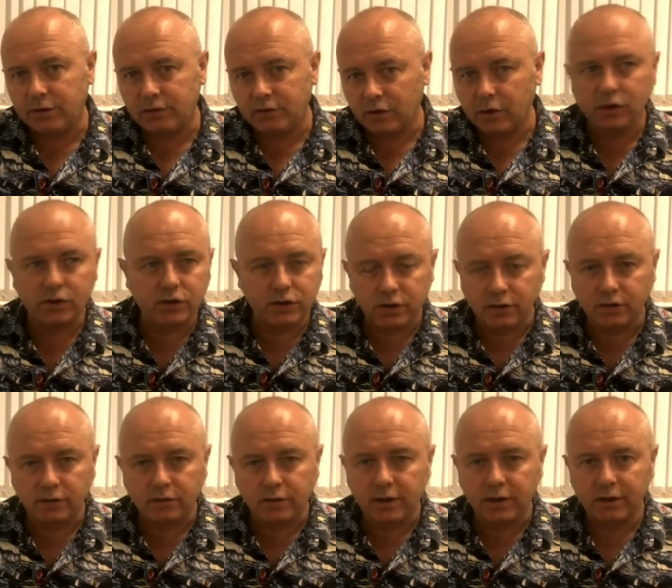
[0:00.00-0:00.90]
You've got to
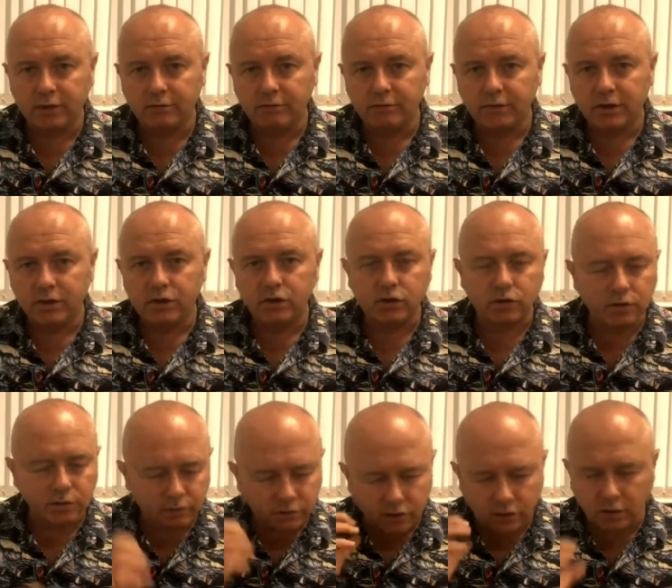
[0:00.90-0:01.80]
love it, so
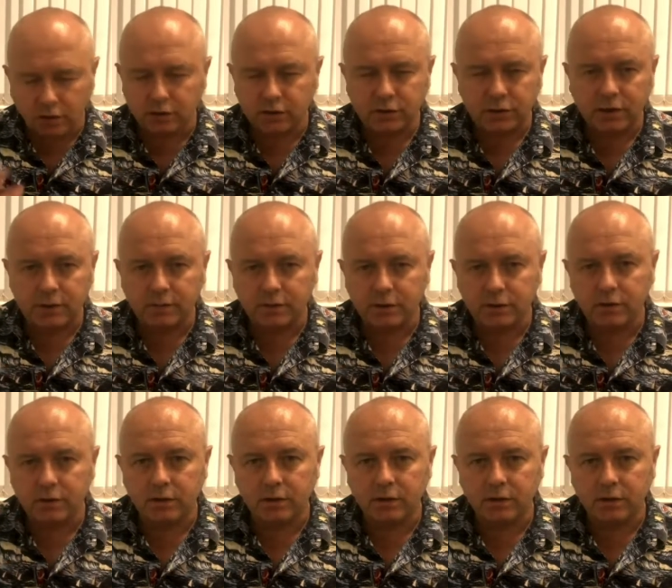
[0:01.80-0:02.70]
you've got to
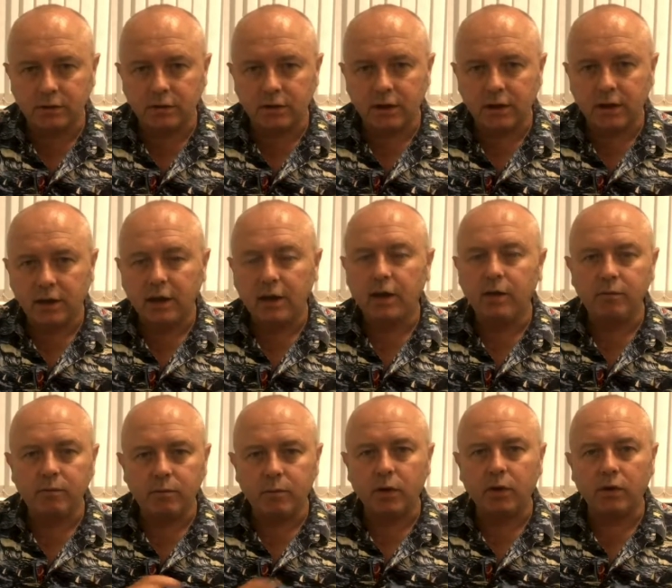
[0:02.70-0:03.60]
absolutely love it,
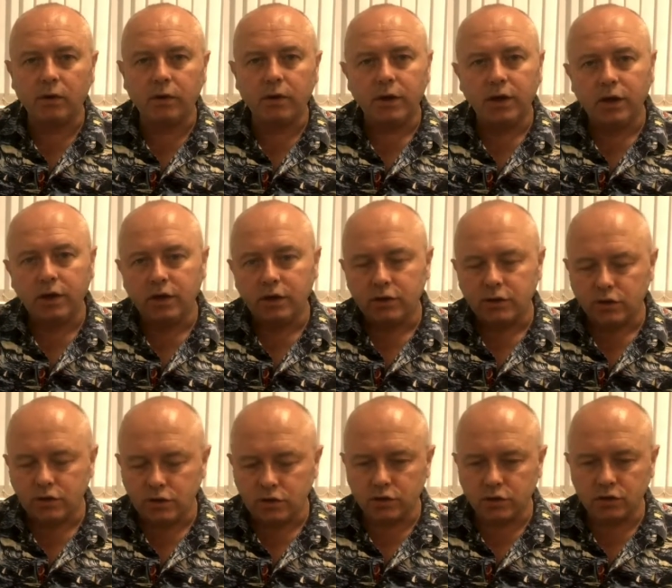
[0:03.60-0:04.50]
but
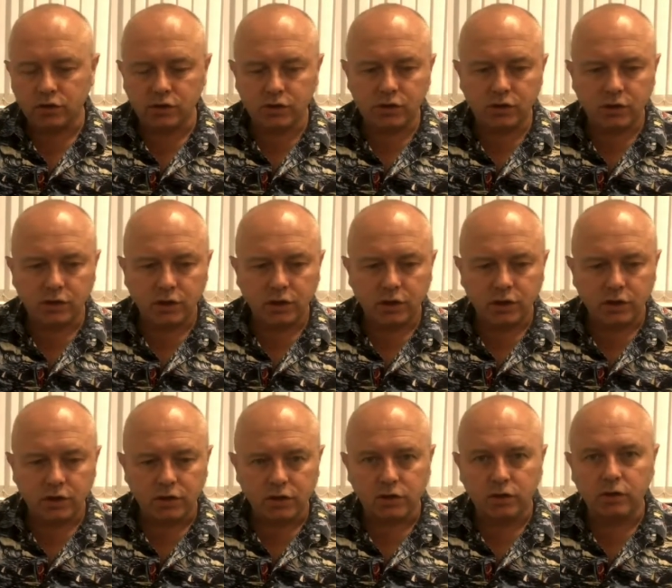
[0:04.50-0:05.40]
just
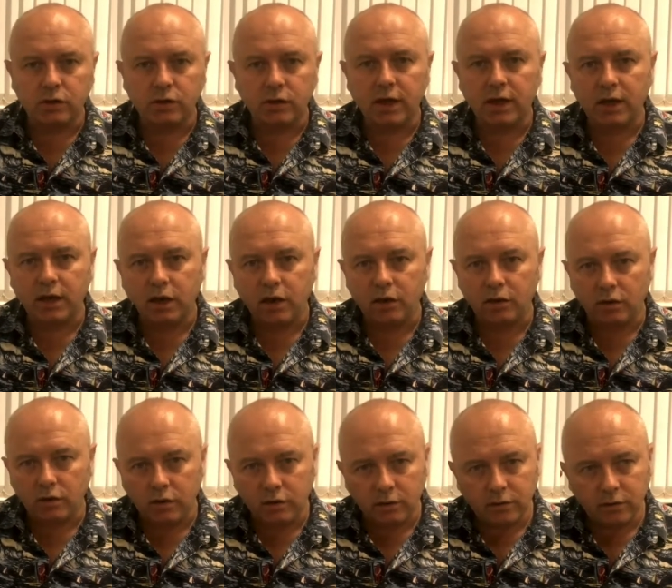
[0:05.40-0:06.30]
don't let your
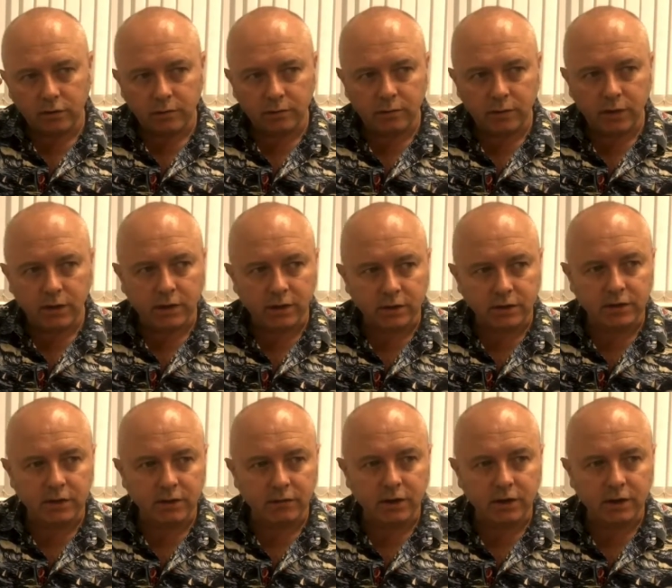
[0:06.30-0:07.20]
own
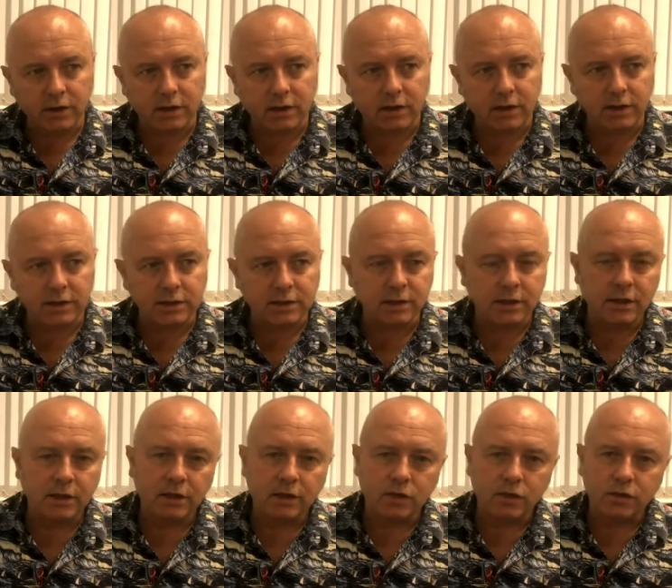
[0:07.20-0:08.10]
preconceived ideas
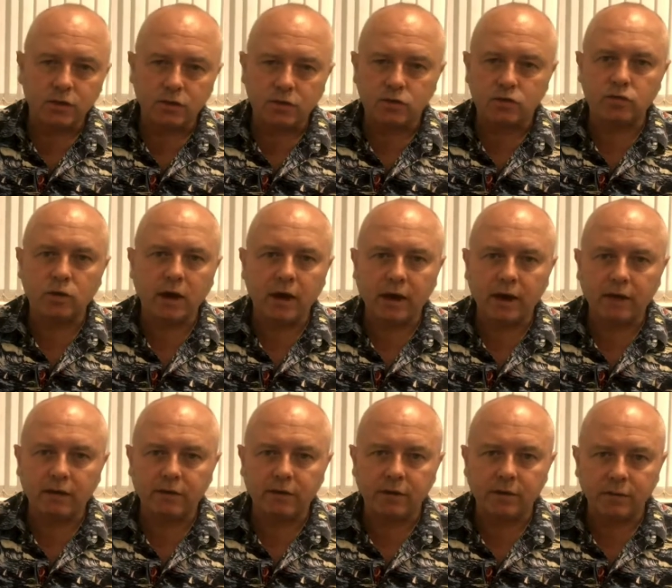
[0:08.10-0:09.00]

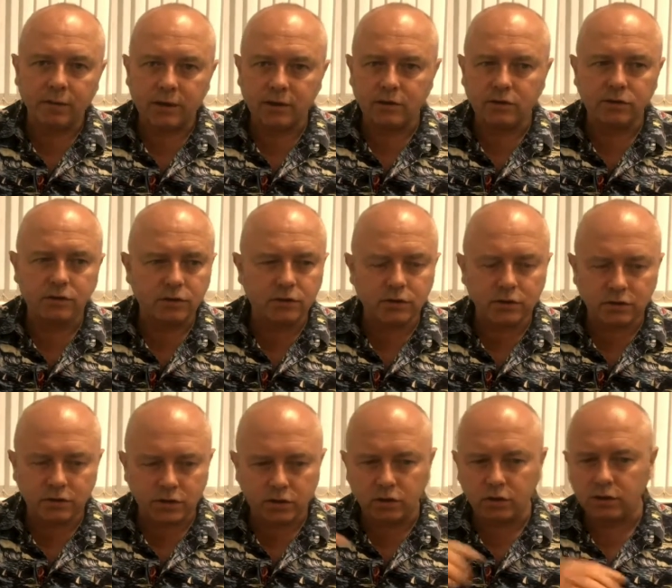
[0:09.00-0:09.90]
drive and be the
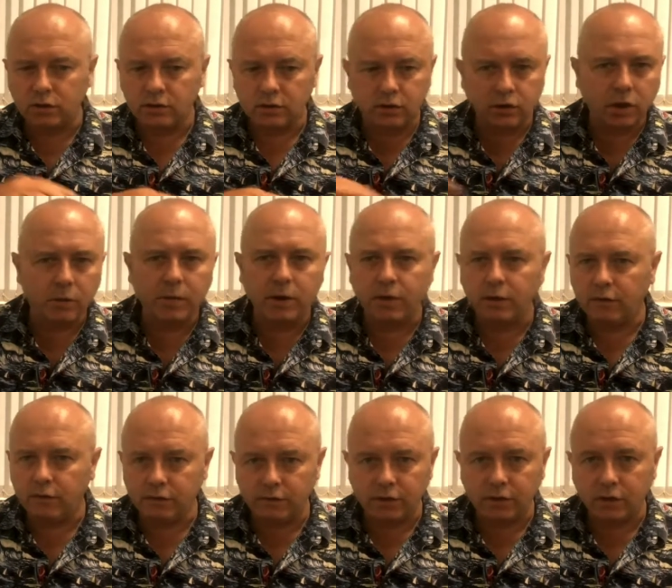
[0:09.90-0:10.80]
total
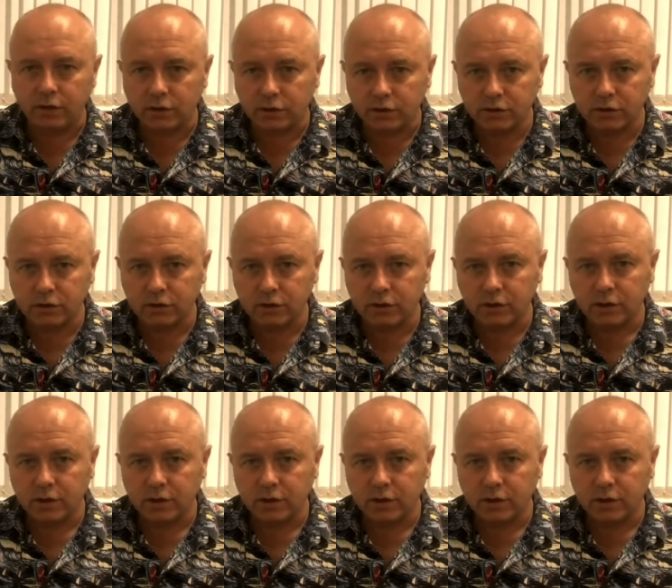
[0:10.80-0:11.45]
dominant force,